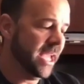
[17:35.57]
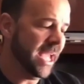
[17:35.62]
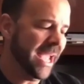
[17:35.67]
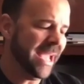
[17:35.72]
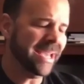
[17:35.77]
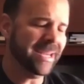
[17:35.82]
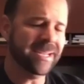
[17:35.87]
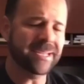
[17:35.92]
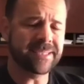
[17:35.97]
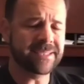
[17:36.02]

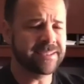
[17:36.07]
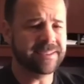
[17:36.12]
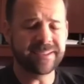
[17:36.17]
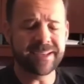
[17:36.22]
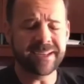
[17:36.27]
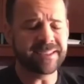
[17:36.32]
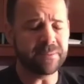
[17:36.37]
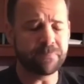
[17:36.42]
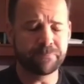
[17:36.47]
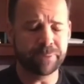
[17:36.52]
And it's a
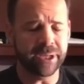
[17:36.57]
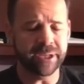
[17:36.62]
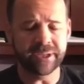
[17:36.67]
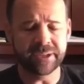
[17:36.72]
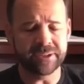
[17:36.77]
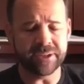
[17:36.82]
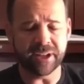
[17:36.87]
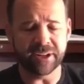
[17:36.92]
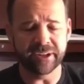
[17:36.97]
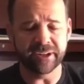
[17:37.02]
$1 billion
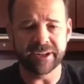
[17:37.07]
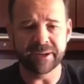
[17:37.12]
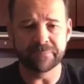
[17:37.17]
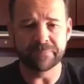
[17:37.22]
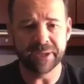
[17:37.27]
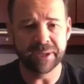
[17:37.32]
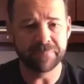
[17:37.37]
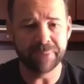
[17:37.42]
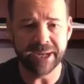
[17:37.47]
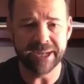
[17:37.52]

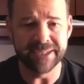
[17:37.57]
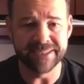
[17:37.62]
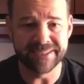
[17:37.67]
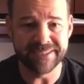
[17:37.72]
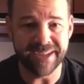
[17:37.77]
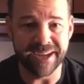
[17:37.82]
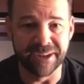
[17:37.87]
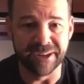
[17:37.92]
company by itself.